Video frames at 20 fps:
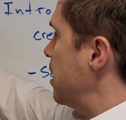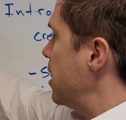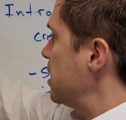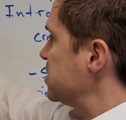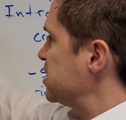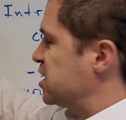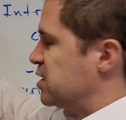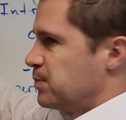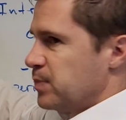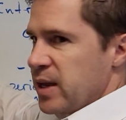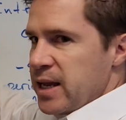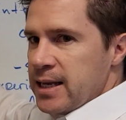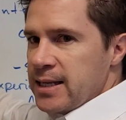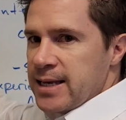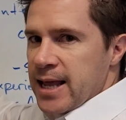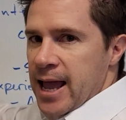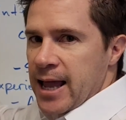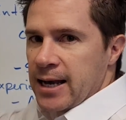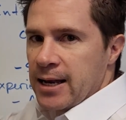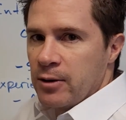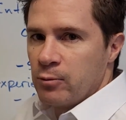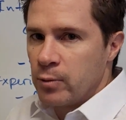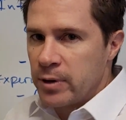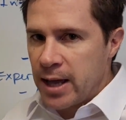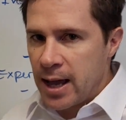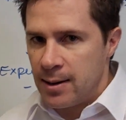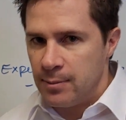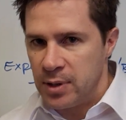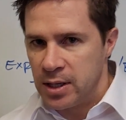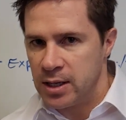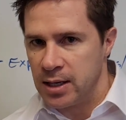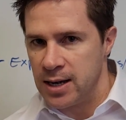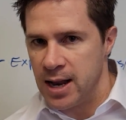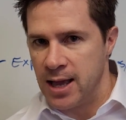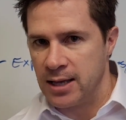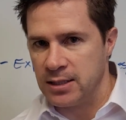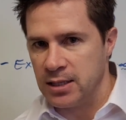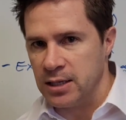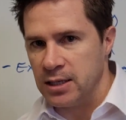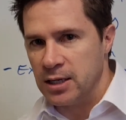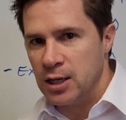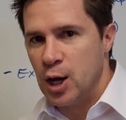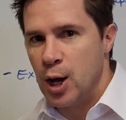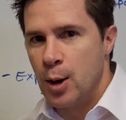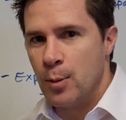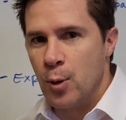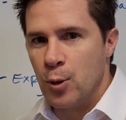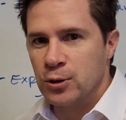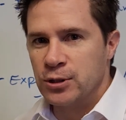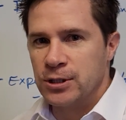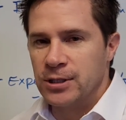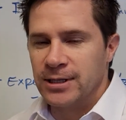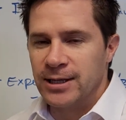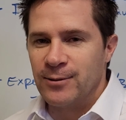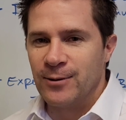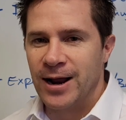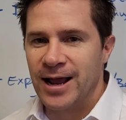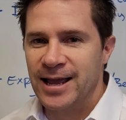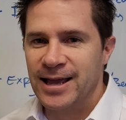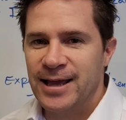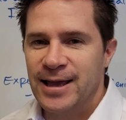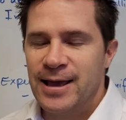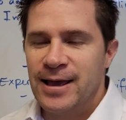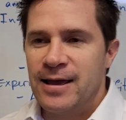Speed dating, we got to be connecting emotionally, right?